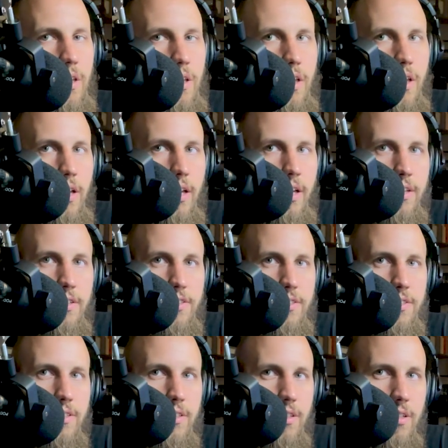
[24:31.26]
And
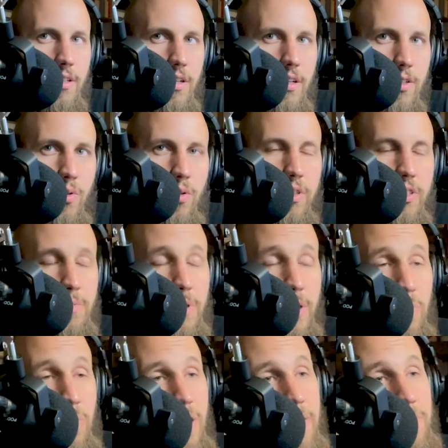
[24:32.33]
according to my
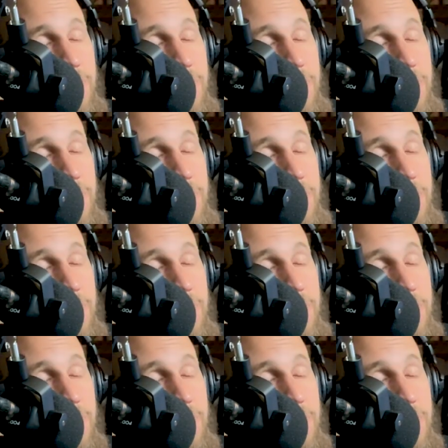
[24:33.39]
wife,